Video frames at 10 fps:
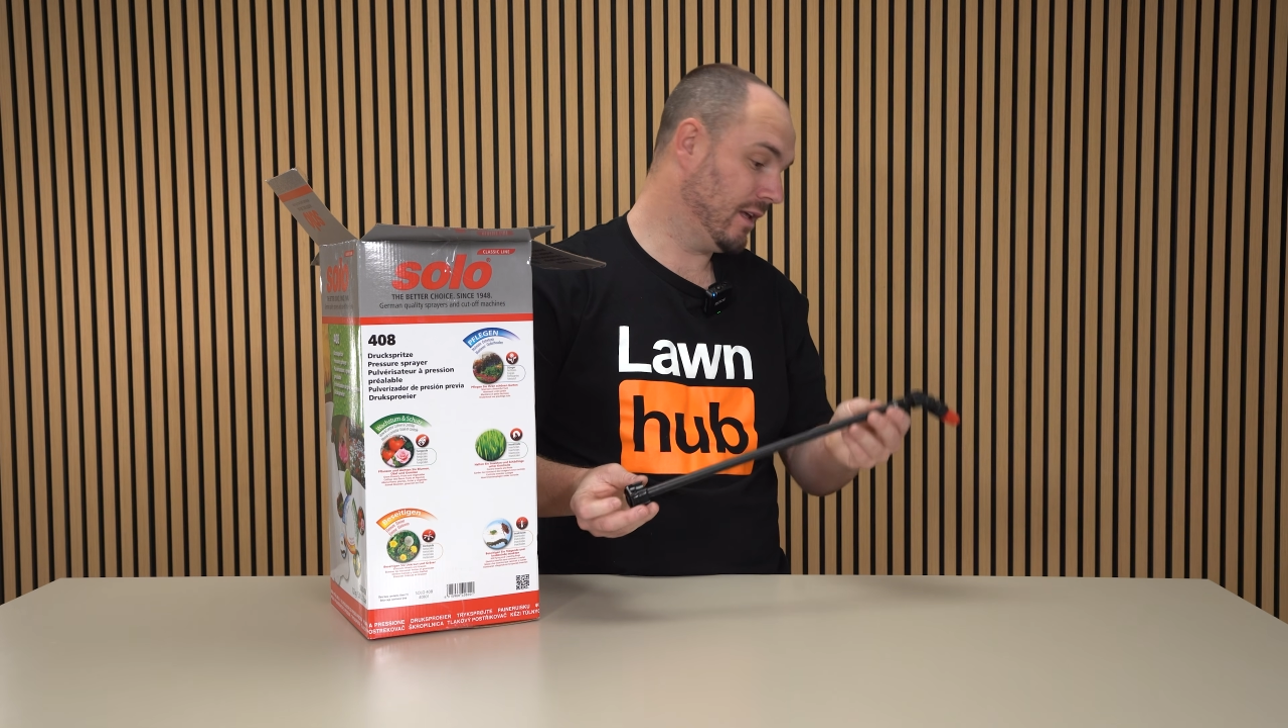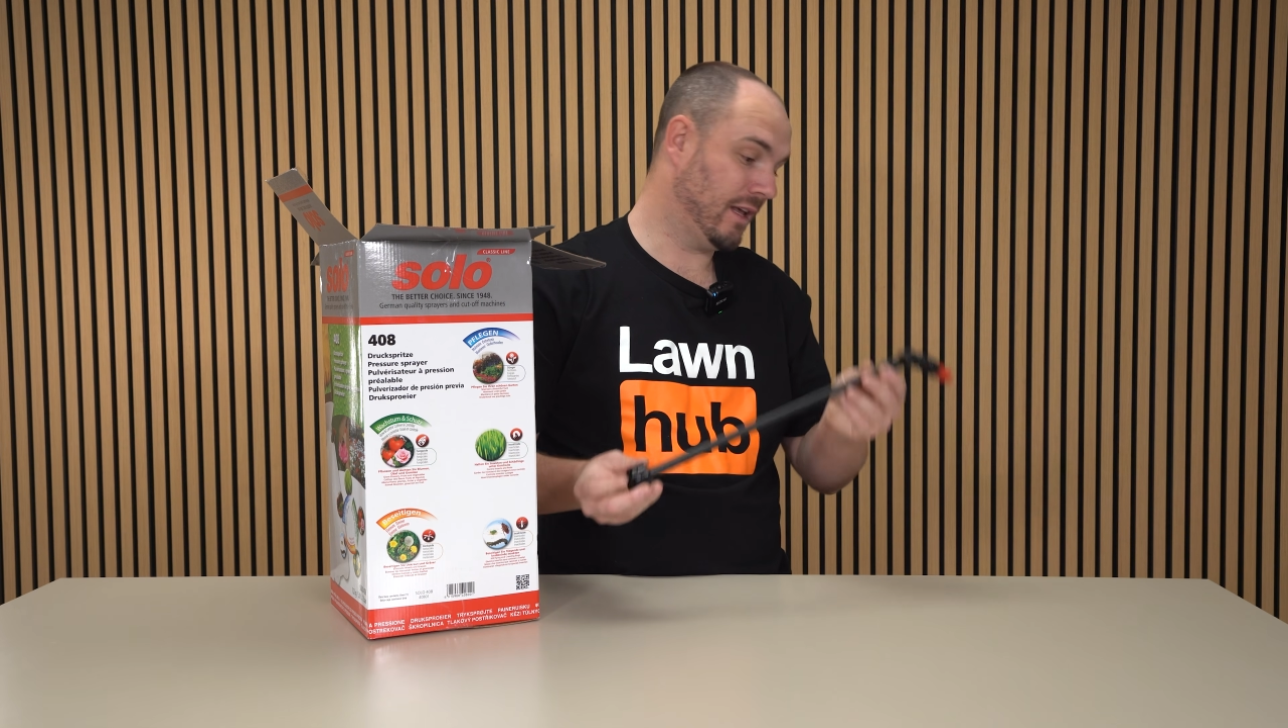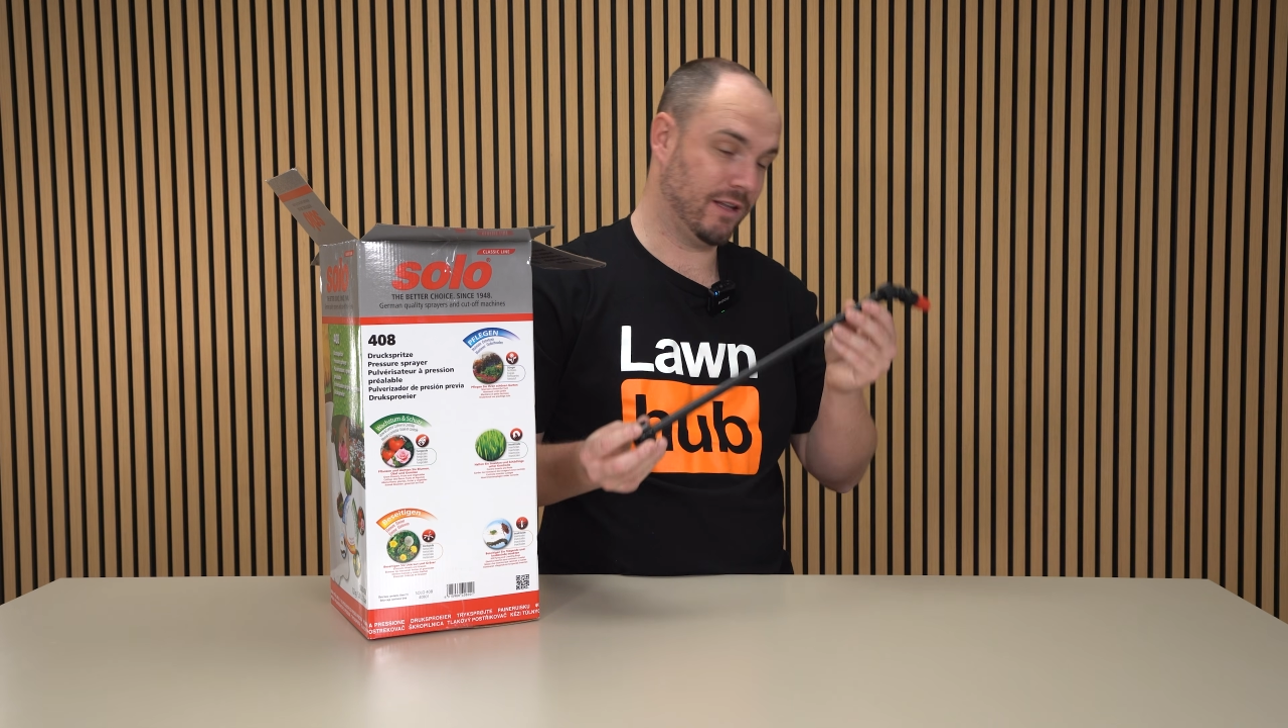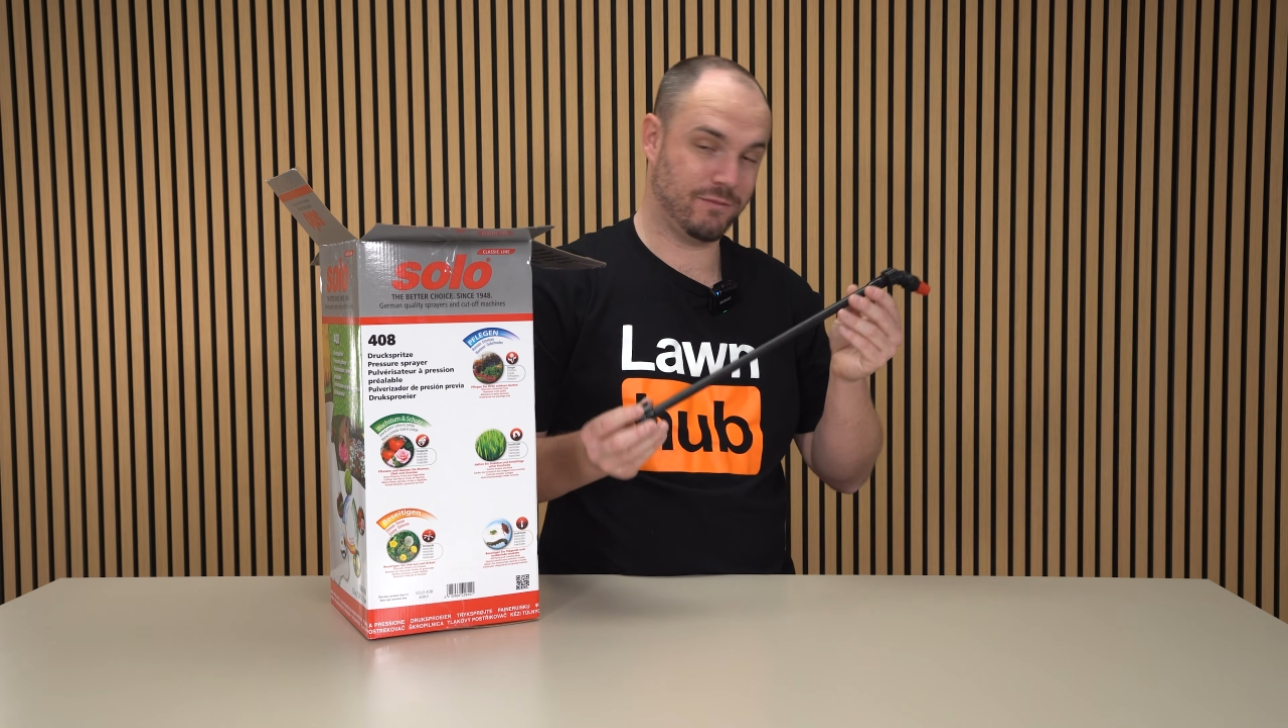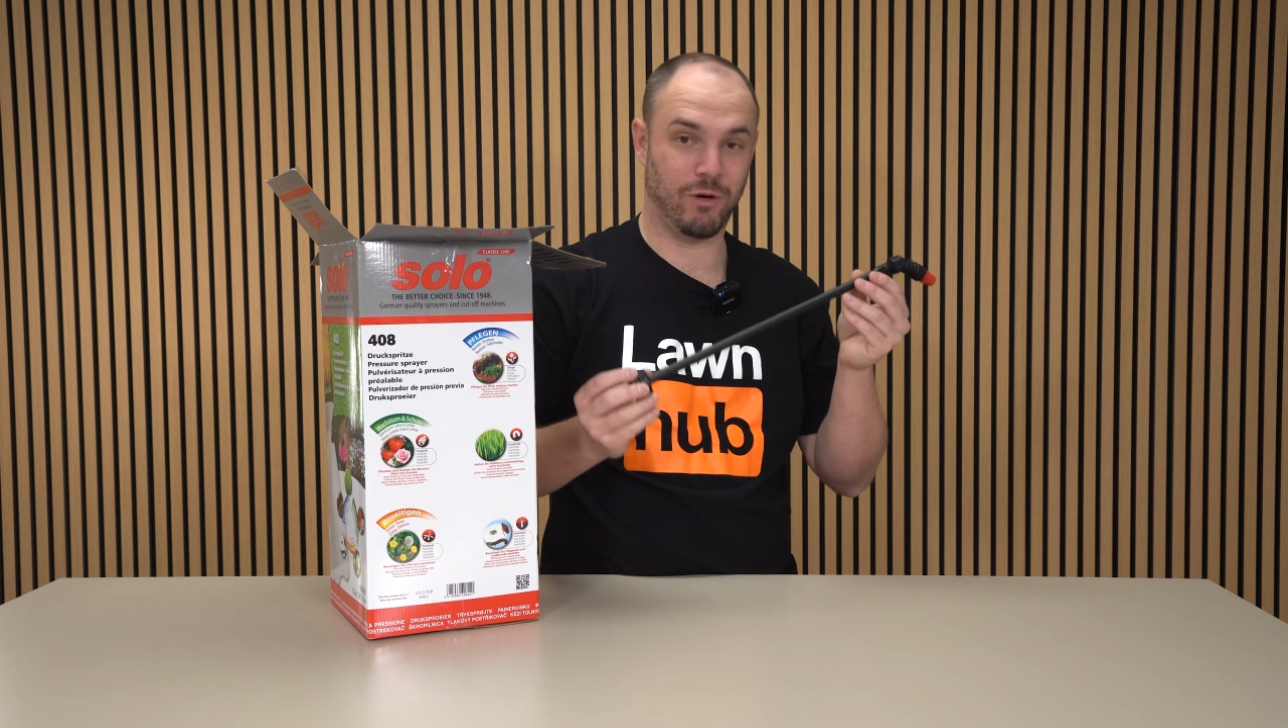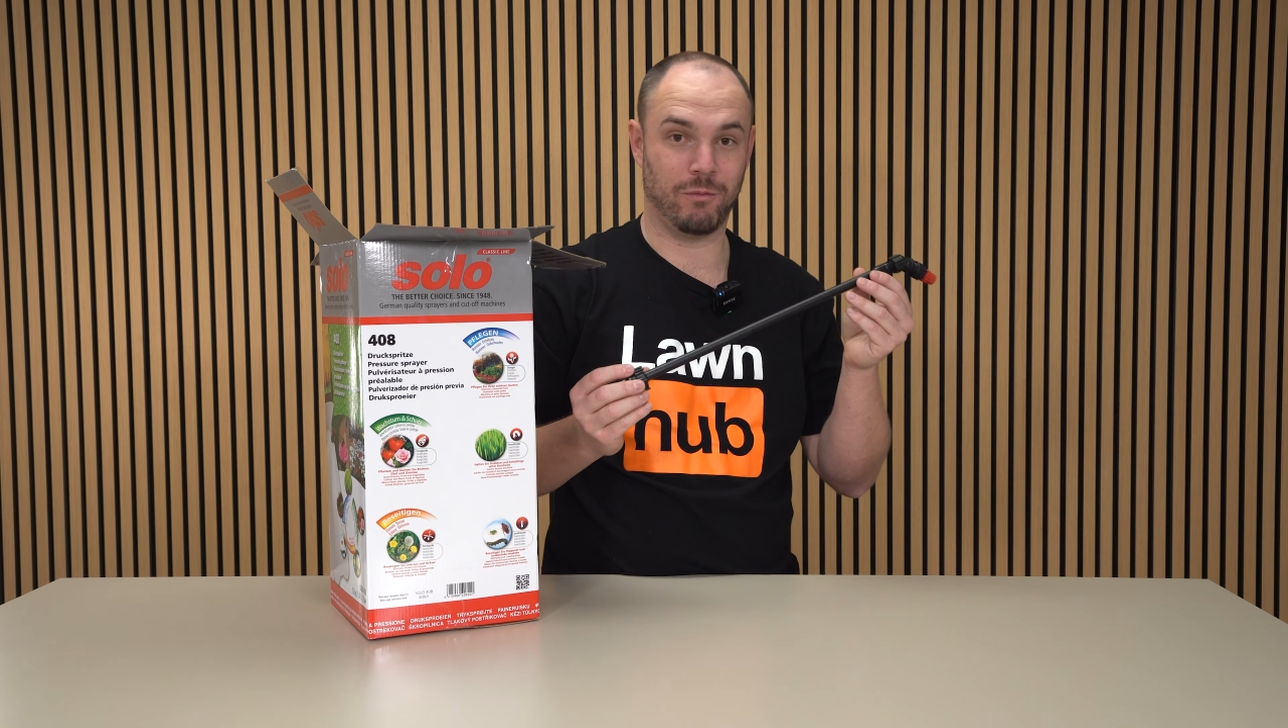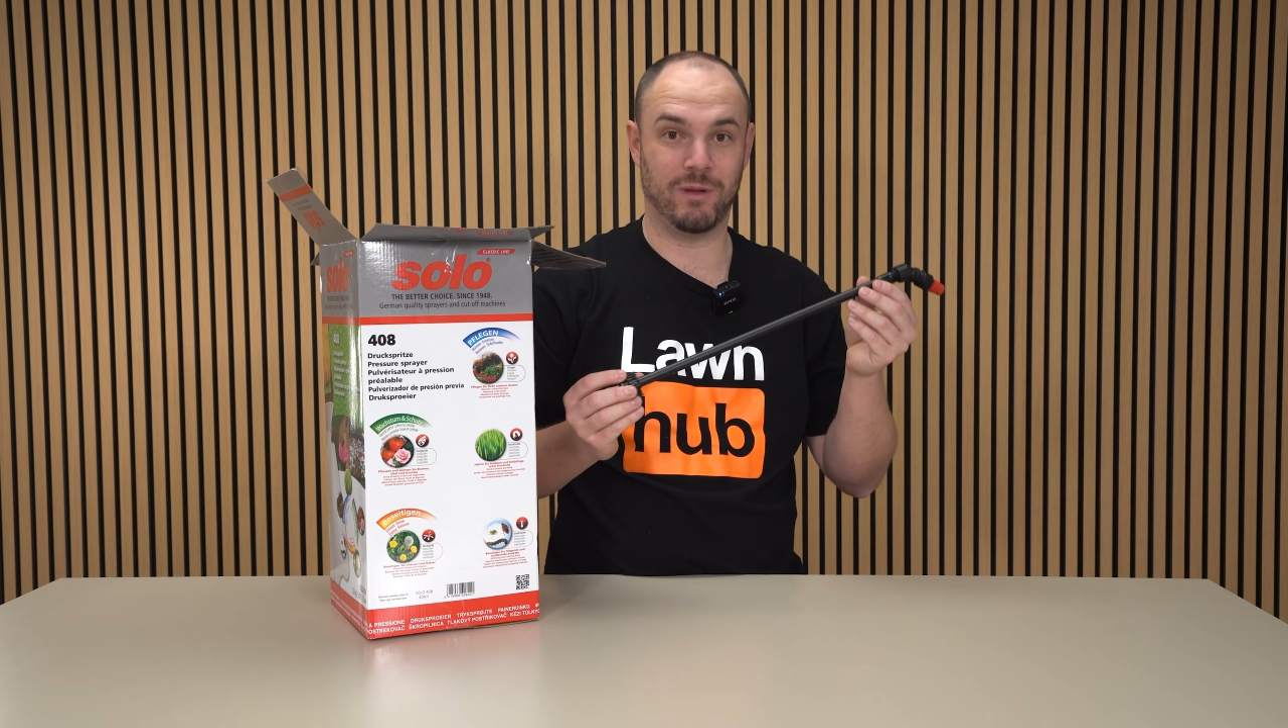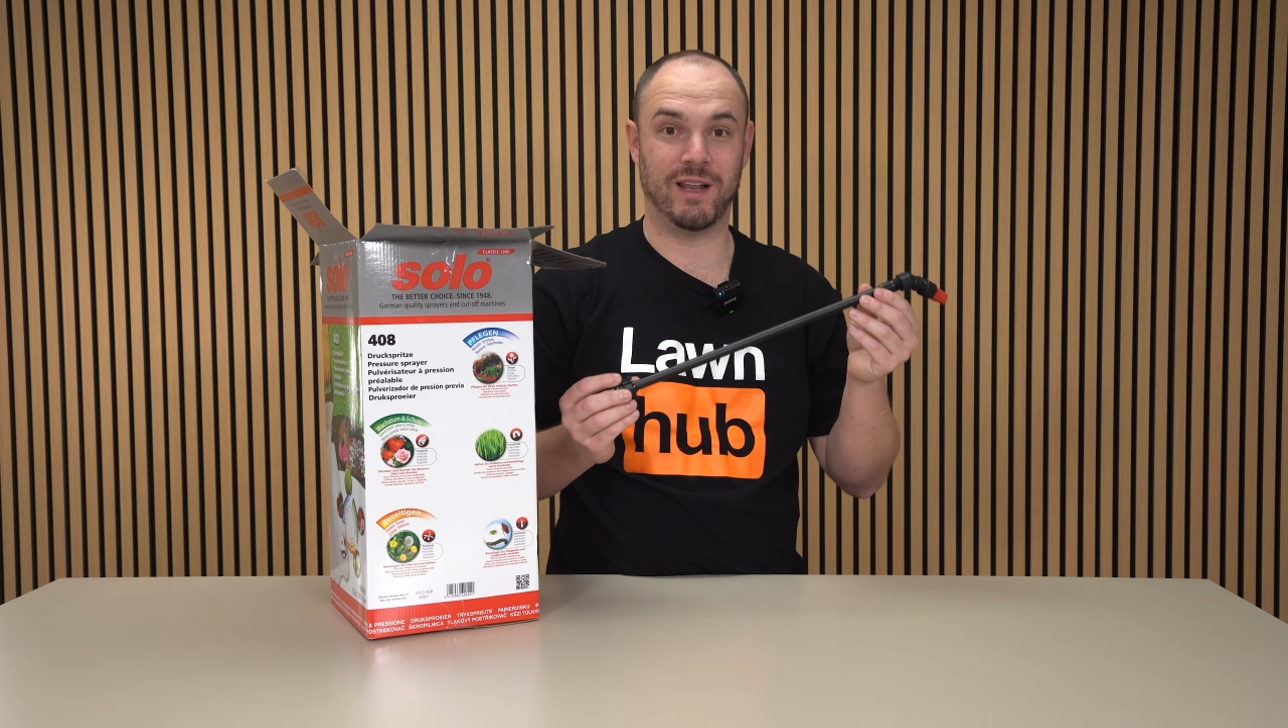is probably